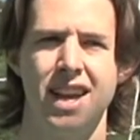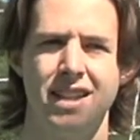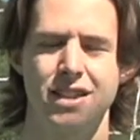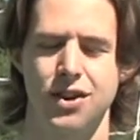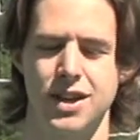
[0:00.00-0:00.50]

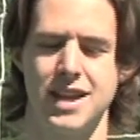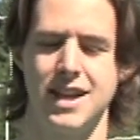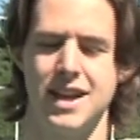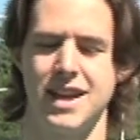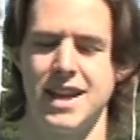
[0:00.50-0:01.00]
And so
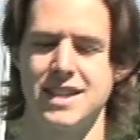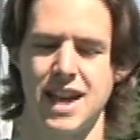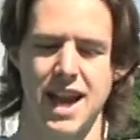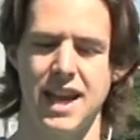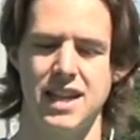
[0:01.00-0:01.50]
he, he
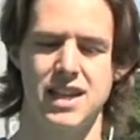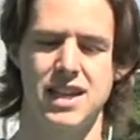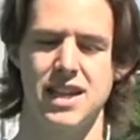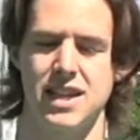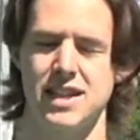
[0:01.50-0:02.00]
said, hey,
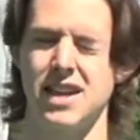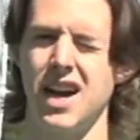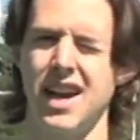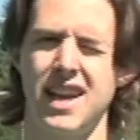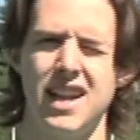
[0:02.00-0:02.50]
he, he
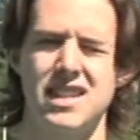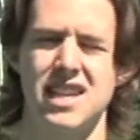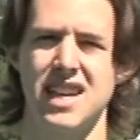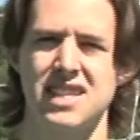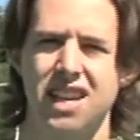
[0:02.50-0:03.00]
got hit, he's,
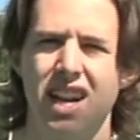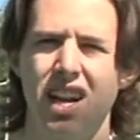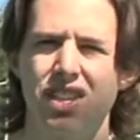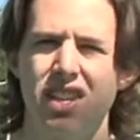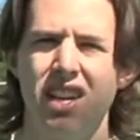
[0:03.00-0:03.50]
he has a
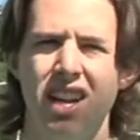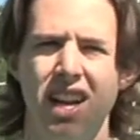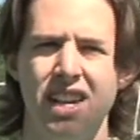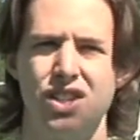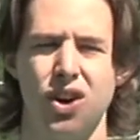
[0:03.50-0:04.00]
concussion.
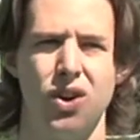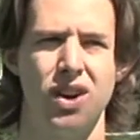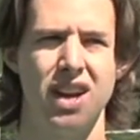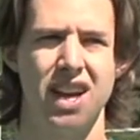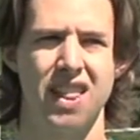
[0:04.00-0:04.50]
So
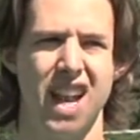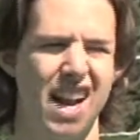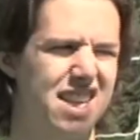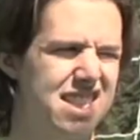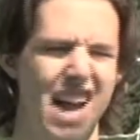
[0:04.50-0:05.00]
then
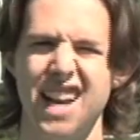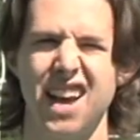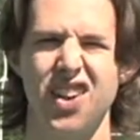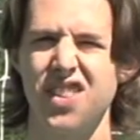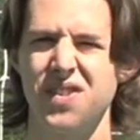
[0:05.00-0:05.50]
I just sat
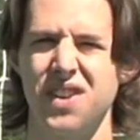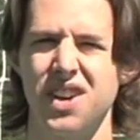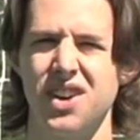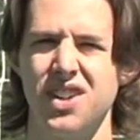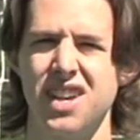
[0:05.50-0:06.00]
down on the
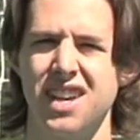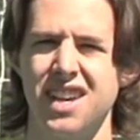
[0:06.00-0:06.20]
field.